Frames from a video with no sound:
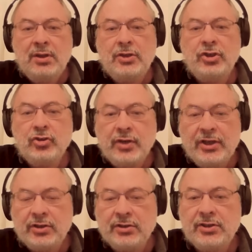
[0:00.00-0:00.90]

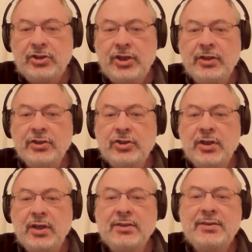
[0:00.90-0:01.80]
generations change,
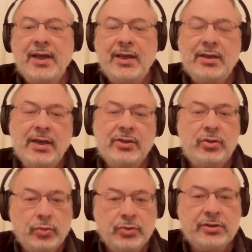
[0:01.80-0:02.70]
and they get
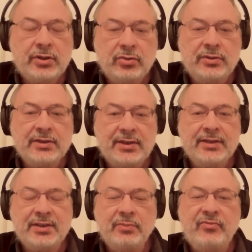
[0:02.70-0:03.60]
used to the
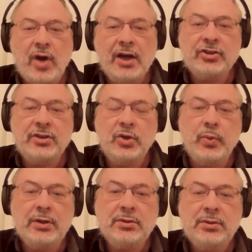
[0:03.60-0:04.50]
system functioning
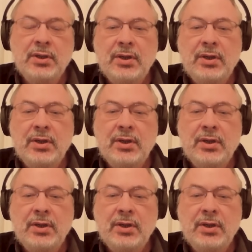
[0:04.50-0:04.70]
well,